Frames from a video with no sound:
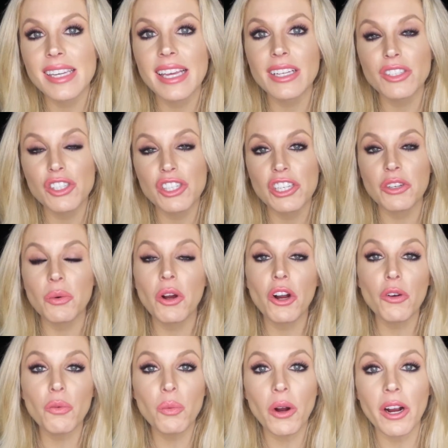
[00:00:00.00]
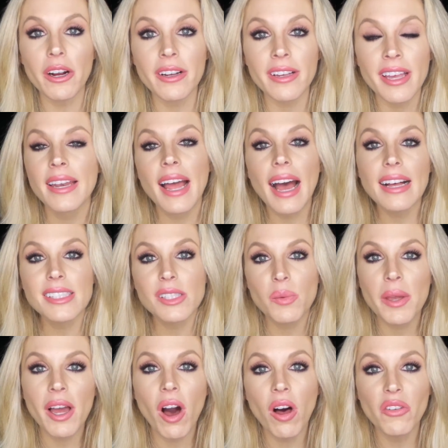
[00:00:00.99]
Nick to her work, and as
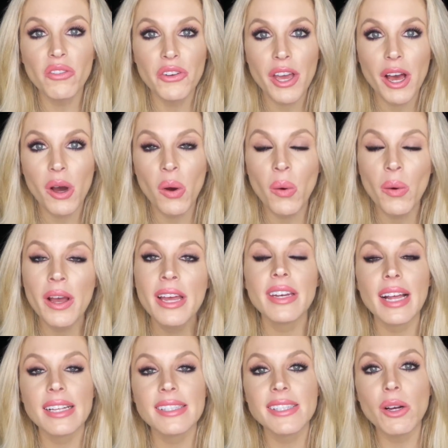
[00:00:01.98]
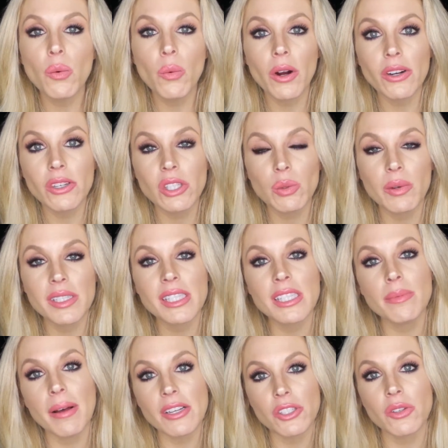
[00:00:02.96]
we all know, Vanessa works with
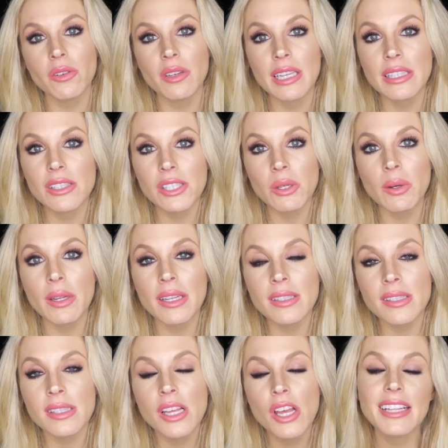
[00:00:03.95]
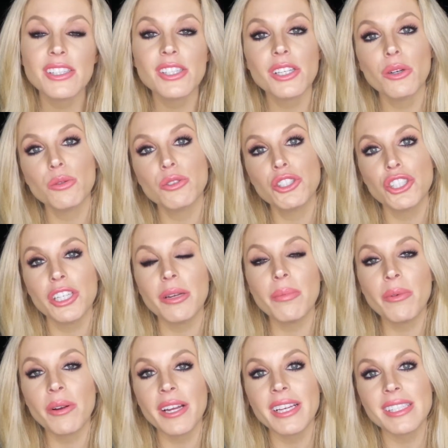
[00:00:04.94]
special needs students, and so she
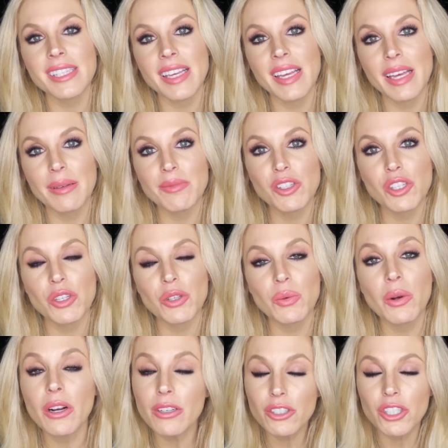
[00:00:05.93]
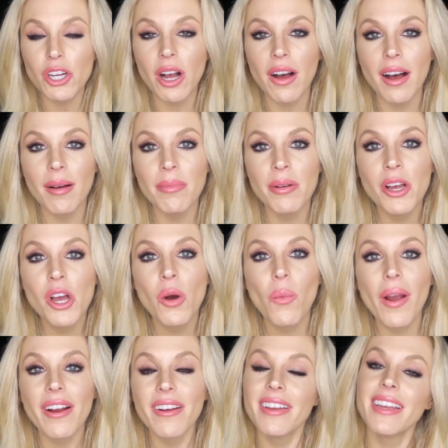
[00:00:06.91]
brings him to her job
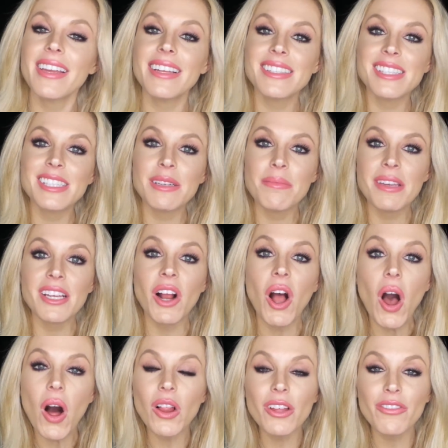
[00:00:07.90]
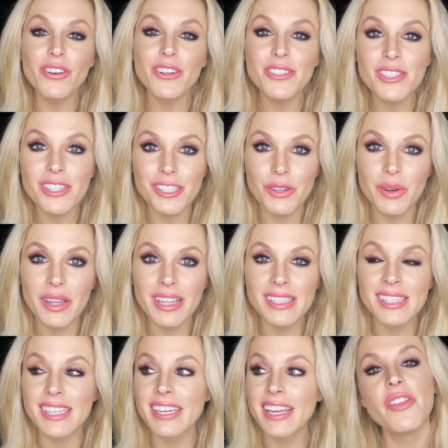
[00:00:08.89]
where he gets to meet all of her
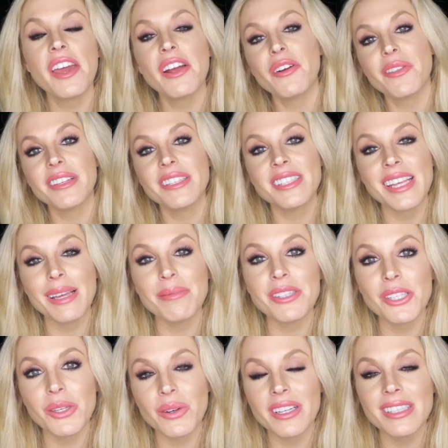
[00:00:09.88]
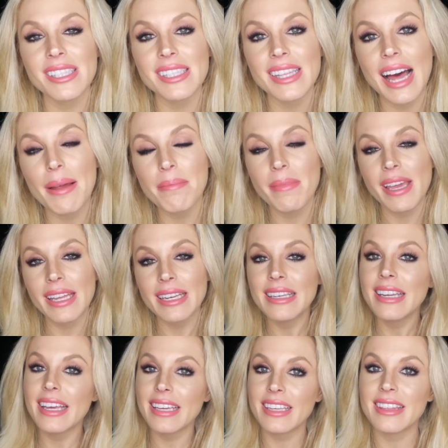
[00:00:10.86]
students, and they are the same students that made
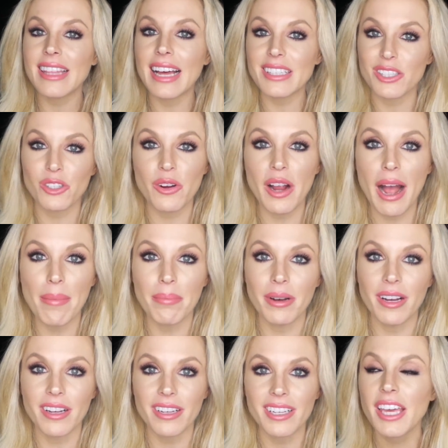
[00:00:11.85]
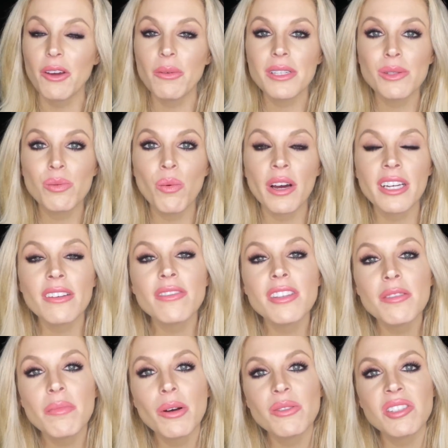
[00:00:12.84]
Nick that scrapbook. It was one of
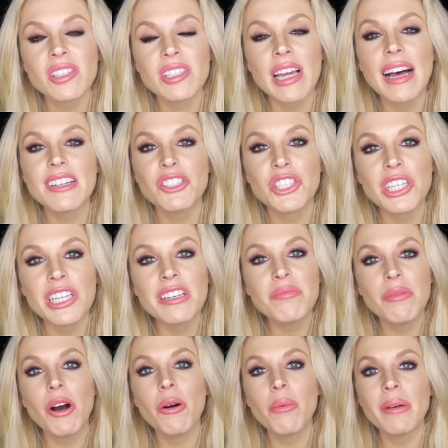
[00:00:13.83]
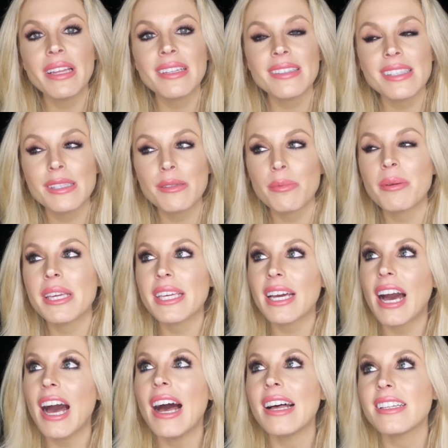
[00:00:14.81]
the most touching moments
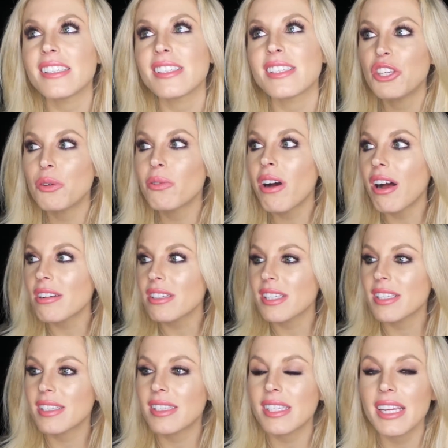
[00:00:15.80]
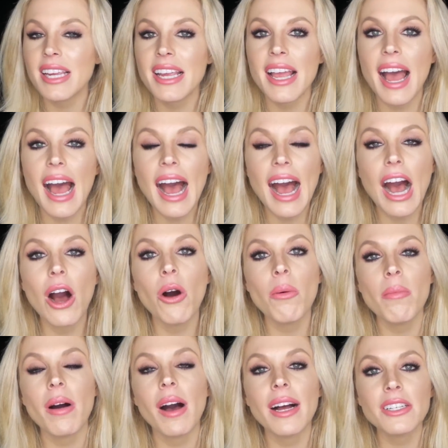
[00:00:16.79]
because you got to see
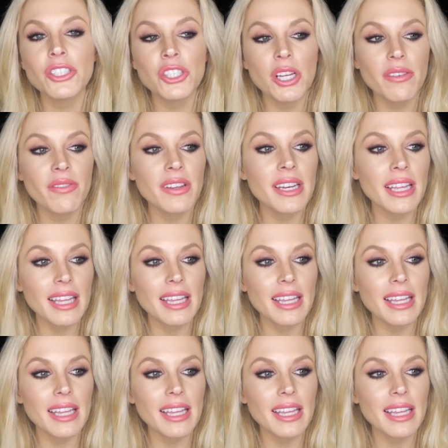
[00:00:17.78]
how much of an